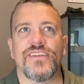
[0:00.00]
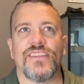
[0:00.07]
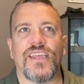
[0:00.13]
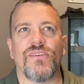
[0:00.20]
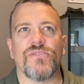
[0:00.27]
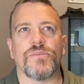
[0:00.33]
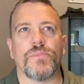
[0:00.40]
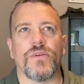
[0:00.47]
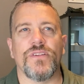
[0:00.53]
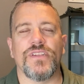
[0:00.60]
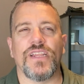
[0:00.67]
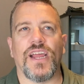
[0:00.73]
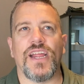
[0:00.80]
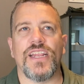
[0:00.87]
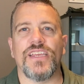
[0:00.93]
it was about
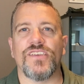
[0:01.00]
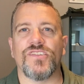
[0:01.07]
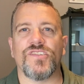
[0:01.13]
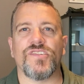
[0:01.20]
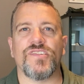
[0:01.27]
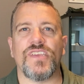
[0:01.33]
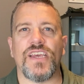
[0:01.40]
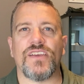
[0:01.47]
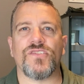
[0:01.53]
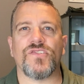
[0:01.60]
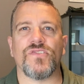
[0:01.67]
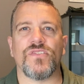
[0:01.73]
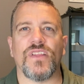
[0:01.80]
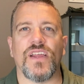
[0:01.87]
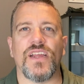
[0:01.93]

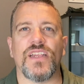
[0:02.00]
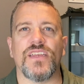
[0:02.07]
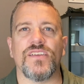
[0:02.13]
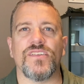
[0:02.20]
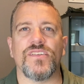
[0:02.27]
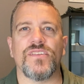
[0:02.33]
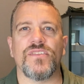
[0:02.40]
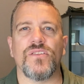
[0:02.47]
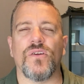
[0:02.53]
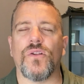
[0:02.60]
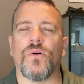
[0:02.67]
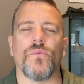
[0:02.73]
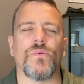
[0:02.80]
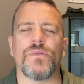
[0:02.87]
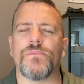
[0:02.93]
96 or 90,
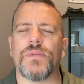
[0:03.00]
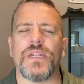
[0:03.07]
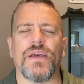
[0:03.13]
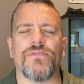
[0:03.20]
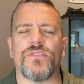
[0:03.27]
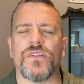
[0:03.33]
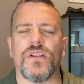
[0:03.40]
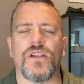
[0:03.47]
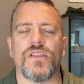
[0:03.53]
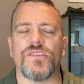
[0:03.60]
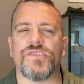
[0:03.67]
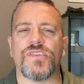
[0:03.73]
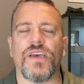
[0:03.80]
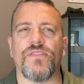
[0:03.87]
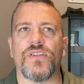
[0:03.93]
no, it would have been after
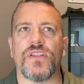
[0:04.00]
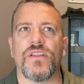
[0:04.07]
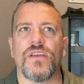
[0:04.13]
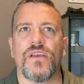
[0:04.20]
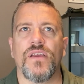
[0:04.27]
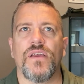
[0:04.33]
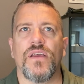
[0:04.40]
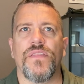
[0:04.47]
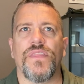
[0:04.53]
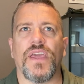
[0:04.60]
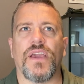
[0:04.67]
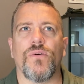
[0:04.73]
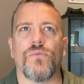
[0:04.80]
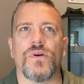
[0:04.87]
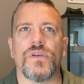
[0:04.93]
97. I
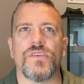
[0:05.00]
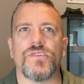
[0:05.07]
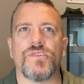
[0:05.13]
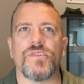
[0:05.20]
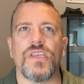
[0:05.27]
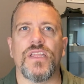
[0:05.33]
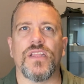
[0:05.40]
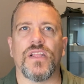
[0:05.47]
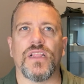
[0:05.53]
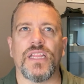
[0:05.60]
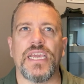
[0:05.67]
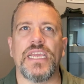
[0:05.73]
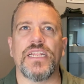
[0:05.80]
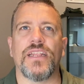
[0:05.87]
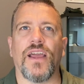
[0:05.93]
think it was in the
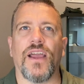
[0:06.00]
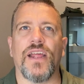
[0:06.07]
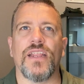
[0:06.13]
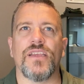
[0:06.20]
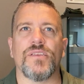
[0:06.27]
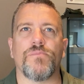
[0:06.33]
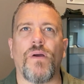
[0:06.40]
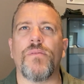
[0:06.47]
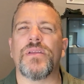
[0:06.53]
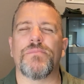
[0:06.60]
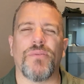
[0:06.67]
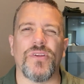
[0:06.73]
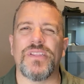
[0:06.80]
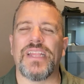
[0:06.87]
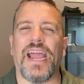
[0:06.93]
late 90s, probably
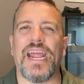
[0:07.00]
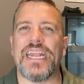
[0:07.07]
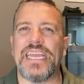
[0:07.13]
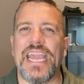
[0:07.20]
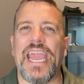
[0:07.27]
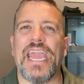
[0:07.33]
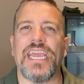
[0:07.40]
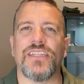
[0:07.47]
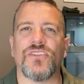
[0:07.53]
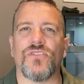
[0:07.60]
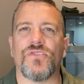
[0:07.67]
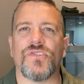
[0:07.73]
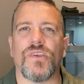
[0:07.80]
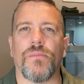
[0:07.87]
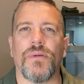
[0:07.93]
about 98
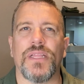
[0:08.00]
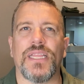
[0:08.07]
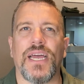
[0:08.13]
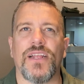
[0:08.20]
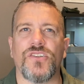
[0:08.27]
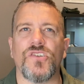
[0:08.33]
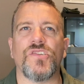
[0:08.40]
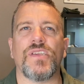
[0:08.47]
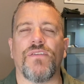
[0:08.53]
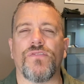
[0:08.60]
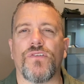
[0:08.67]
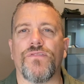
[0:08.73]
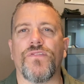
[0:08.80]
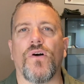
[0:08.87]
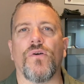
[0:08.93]
or something like that. Just
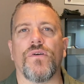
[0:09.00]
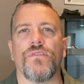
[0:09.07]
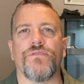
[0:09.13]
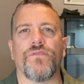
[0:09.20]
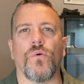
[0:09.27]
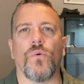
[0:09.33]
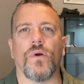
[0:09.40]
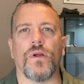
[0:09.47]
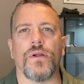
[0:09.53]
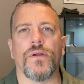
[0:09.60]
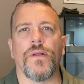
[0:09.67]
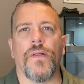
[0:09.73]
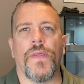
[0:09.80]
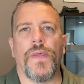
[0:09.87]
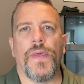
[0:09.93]
after Falcon 4,
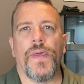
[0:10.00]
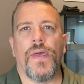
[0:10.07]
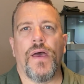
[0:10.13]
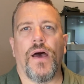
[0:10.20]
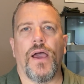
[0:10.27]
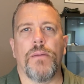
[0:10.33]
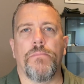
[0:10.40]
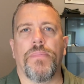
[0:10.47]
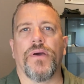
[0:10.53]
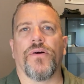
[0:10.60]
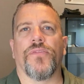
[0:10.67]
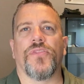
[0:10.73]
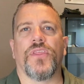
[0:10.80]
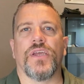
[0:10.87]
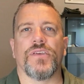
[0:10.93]
I
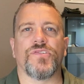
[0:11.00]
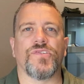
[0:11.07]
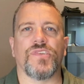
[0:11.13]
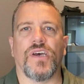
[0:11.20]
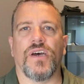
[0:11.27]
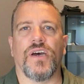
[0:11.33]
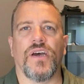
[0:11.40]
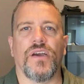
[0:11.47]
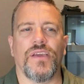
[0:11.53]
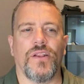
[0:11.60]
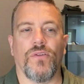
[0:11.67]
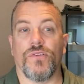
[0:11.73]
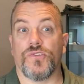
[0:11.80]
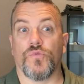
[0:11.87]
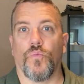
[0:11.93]
built this,
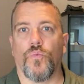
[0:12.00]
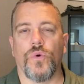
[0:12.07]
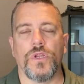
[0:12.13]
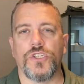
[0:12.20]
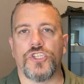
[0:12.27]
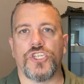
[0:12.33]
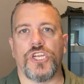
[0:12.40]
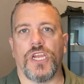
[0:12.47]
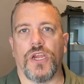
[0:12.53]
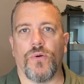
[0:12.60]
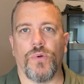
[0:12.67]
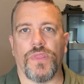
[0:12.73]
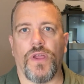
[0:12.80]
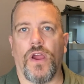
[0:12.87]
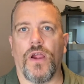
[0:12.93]
this wood chair
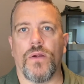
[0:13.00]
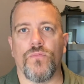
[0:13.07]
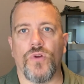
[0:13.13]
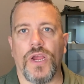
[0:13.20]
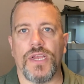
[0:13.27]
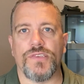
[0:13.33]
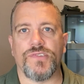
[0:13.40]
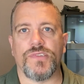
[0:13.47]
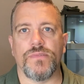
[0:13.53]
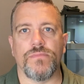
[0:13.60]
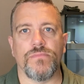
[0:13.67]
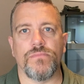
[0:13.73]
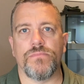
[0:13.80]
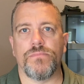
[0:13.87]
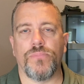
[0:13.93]
with armrests
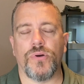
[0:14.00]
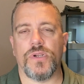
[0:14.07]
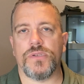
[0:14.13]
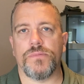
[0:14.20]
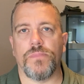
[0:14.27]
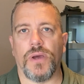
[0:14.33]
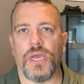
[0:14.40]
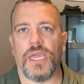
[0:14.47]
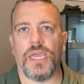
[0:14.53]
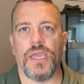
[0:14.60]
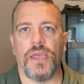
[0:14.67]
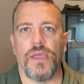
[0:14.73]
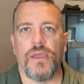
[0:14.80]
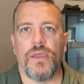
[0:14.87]
and put my